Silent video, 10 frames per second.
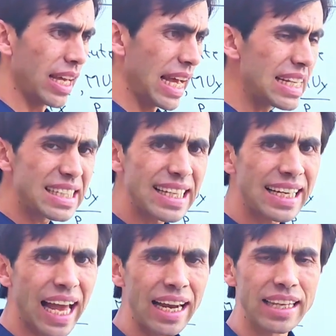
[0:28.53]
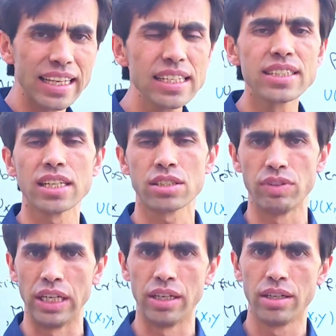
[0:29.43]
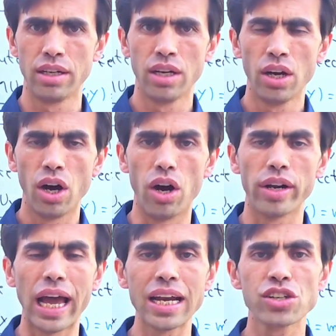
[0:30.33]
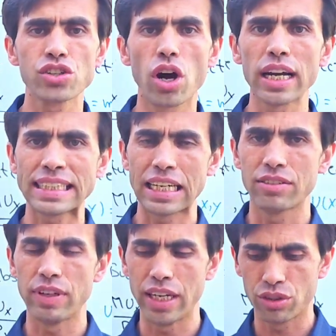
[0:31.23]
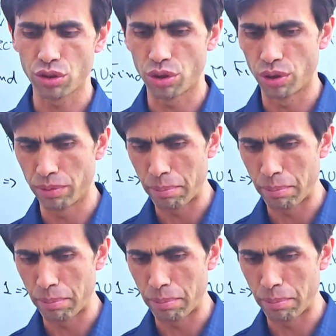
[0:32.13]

Is there any easiest way or any shortcut way to